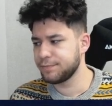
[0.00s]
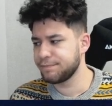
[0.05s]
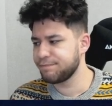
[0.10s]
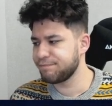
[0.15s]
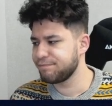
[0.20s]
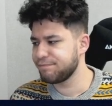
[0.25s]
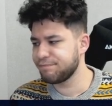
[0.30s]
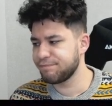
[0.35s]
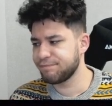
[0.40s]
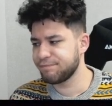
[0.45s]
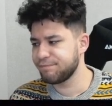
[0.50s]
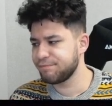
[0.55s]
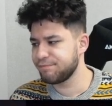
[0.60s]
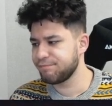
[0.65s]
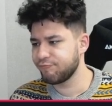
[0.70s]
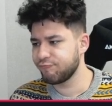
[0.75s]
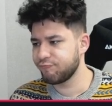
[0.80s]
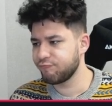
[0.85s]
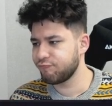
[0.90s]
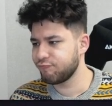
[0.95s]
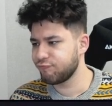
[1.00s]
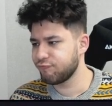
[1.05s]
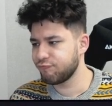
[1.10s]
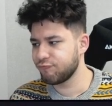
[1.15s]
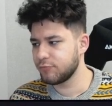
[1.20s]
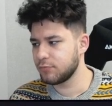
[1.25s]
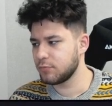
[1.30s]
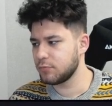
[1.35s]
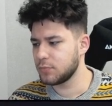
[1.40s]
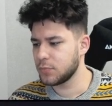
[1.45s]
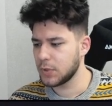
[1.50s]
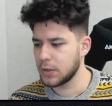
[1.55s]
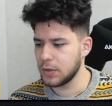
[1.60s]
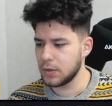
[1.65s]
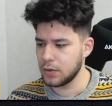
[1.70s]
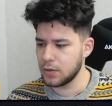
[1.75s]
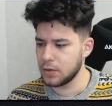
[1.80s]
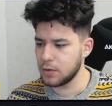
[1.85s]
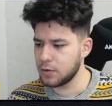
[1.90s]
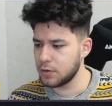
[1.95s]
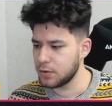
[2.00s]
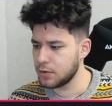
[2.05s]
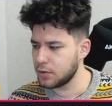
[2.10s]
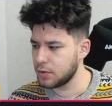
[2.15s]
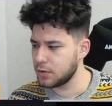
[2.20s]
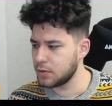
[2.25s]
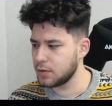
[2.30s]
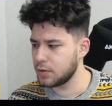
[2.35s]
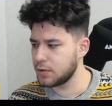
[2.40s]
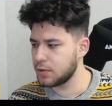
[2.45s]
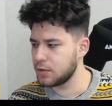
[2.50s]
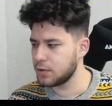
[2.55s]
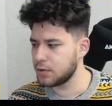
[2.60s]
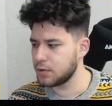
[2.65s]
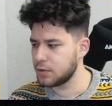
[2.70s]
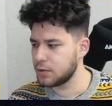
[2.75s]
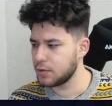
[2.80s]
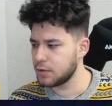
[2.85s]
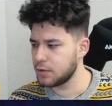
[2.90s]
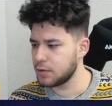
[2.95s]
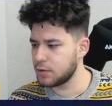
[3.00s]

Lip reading: No one is speaking in this clip.